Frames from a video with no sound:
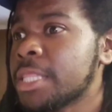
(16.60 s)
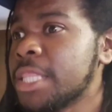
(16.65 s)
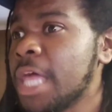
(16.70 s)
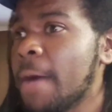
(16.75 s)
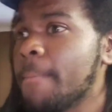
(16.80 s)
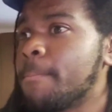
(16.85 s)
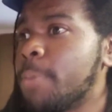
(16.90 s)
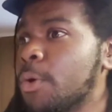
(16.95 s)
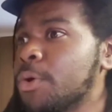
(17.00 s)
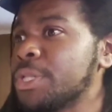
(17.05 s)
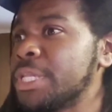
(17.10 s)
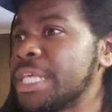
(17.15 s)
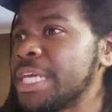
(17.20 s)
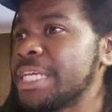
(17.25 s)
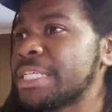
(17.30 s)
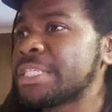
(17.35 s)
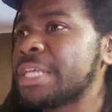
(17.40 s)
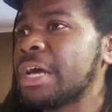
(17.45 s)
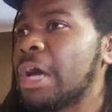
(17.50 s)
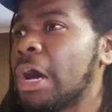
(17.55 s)
The
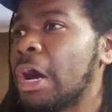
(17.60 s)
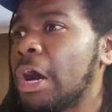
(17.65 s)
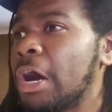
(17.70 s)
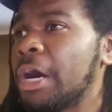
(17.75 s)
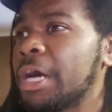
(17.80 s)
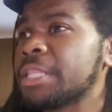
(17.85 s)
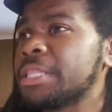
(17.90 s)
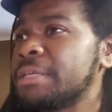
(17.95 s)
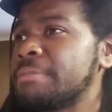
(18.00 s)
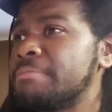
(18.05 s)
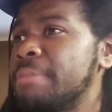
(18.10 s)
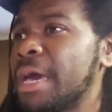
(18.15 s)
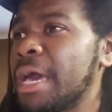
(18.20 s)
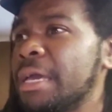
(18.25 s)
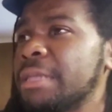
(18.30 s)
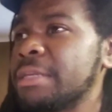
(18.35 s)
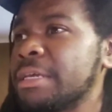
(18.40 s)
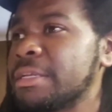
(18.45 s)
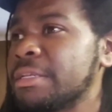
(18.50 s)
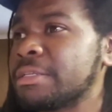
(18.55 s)
police are the
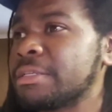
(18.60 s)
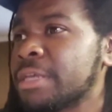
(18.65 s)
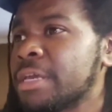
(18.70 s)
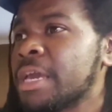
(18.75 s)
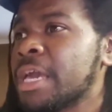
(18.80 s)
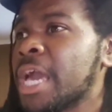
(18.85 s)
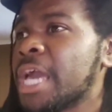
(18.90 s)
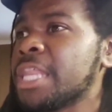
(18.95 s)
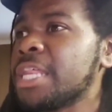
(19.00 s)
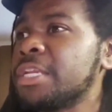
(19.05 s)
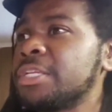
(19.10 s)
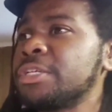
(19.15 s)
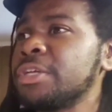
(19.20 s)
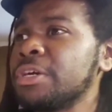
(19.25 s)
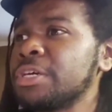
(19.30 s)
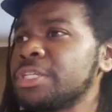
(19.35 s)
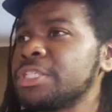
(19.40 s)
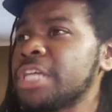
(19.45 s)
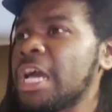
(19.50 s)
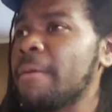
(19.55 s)
bandits, and it's
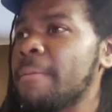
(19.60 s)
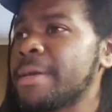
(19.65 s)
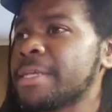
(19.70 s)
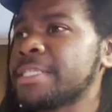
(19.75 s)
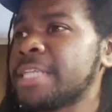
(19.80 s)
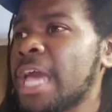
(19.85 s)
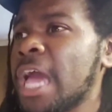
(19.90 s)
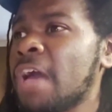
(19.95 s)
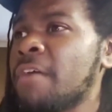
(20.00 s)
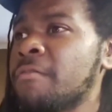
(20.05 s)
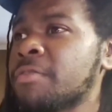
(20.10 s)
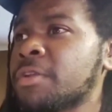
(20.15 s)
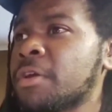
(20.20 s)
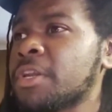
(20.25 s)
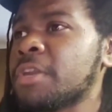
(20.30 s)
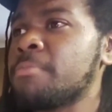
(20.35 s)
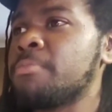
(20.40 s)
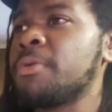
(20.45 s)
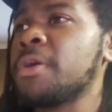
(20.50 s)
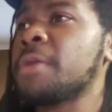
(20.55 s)
your job as the avatar
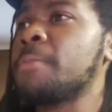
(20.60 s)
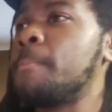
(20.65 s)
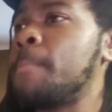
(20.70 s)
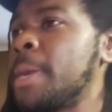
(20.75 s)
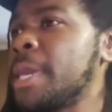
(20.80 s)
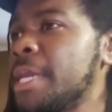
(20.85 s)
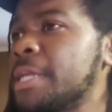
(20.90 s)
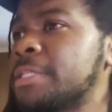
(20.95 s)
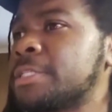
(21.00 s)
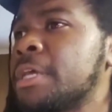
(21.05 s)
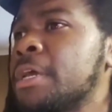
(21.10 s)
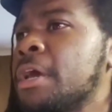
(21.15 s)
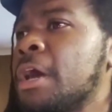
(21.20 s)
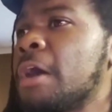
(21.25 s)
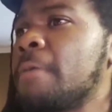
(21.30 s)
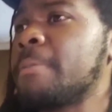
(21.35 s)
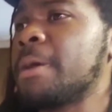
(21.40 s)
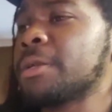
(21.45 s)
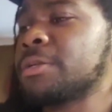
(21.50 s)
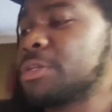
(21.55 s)
to bring peace
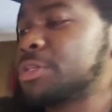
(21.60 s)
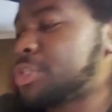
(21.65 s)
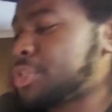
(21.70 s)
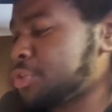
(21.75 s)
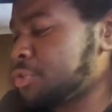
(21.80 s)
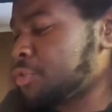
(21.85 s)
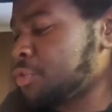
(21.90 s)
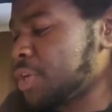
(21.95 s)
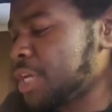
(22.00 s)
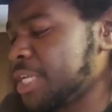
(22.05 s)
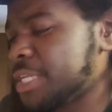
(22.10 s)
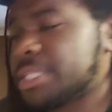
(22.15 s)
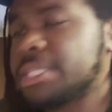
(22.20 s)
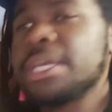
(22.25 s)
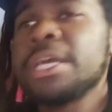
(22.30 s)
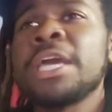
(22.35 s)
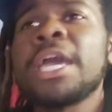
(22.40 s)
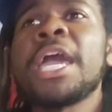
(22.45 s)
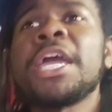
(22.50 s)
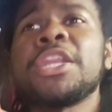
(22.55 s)
among the streets
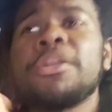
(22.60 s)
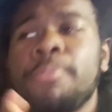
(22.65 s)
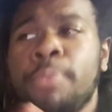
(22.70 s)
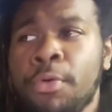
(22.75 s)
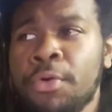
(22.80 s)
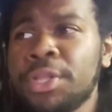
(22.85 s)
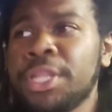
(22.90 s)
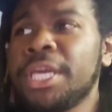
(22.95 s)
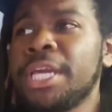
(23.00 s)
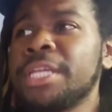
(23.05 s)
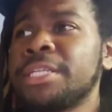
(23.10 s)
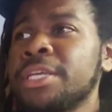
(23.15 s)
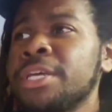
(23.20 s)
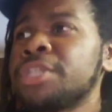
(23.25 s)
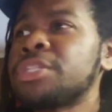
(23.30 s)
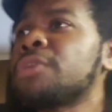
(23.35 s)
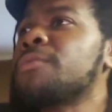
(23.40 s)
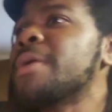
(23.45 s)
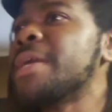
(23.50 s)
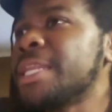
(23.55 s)
and the police.
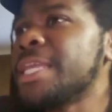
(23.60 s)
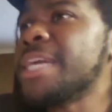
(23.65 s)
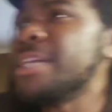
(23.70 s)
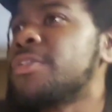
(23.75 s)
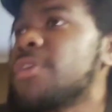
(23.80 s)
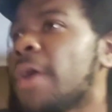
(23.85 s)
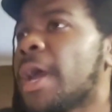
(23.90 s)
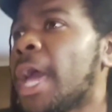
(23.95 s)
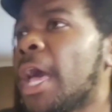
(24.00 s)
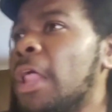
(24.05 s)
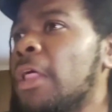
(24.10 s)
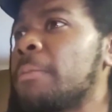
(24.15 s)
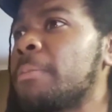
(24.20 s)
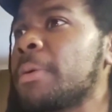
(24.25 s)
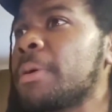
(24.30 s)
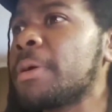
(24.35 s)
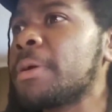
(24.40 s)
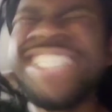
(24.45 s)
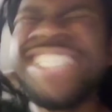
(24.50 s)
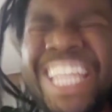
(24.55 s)
So we need your
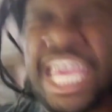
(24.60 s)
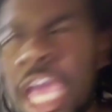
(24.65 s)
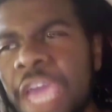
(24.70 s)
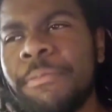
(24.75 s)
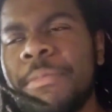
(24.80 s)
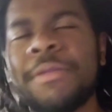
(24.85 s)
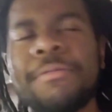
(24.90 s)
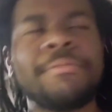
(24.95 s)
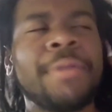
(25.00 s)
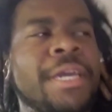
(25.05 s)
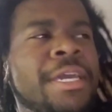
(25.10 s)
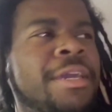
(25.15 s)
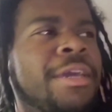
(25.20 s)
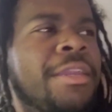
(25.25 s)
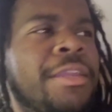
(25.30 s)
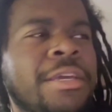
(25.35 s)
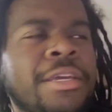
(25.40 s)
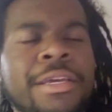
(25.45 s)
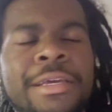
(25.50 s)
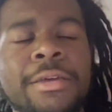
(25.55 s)
help. Damn it,
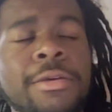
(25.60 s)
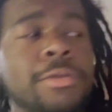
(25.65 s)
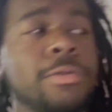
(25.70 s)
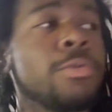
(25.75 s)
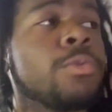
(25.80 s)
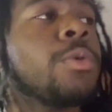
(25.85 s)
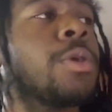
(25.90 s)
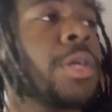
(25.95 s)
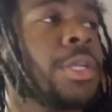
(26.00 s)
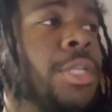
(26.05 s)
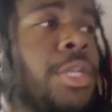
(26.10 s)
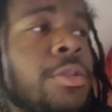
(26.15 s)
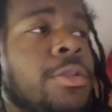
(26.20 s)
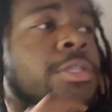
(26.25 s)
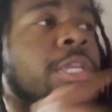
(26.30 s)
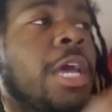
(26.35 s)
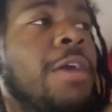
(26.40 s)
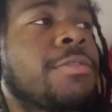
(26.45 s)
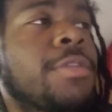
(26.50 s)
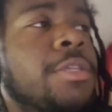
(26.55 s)
man. We'll continue
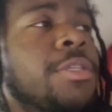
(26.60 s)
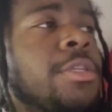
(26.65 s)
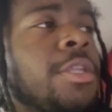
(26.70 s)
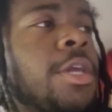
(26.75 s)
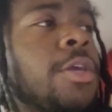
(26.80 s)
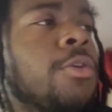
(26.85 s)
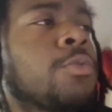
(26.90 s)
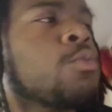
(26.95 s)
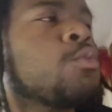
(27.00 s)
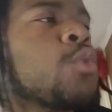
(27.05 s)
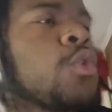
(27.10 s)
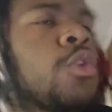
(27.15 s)
this conversation later.